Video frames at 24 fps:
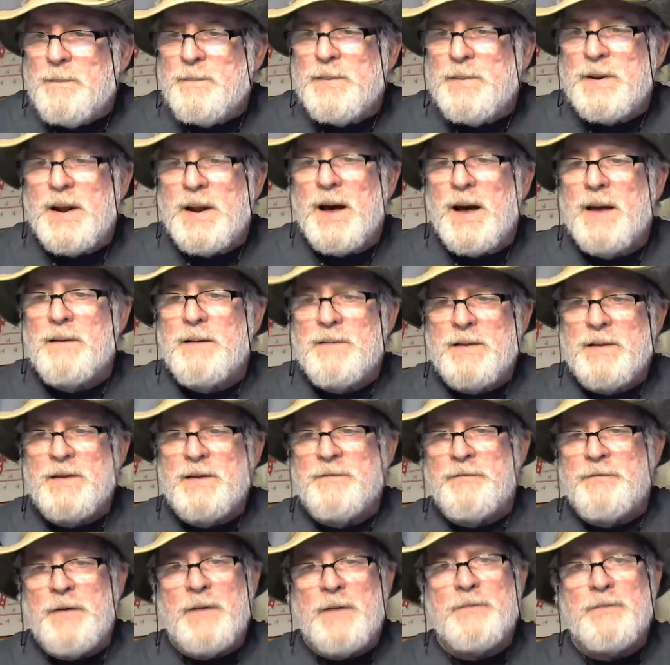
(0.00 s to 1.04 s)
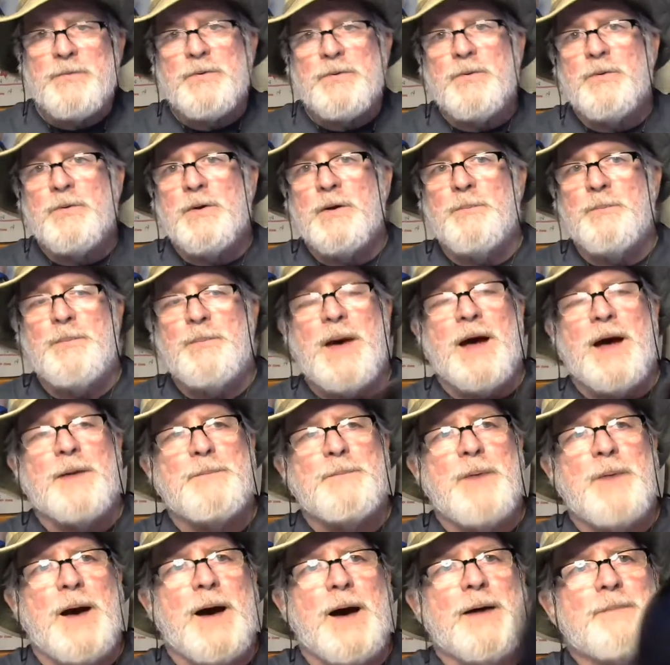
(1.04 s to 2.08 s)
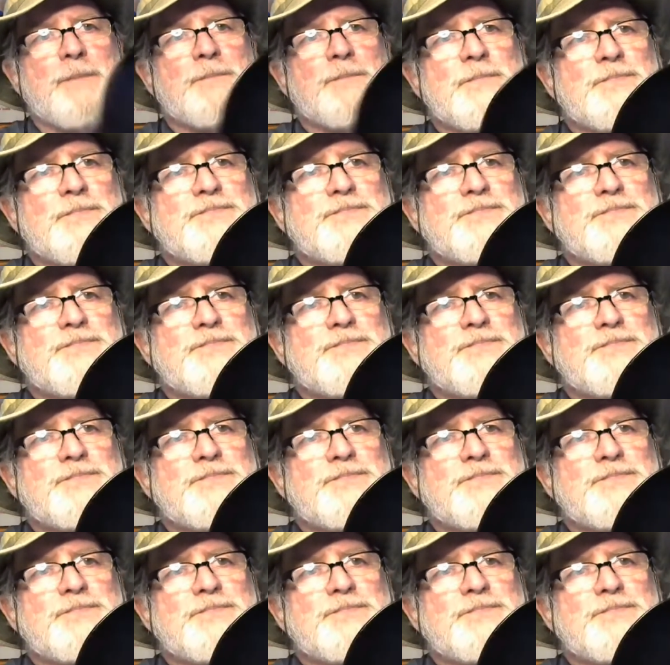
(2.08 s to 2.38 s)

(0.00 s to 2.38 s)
But if I was going on backpack,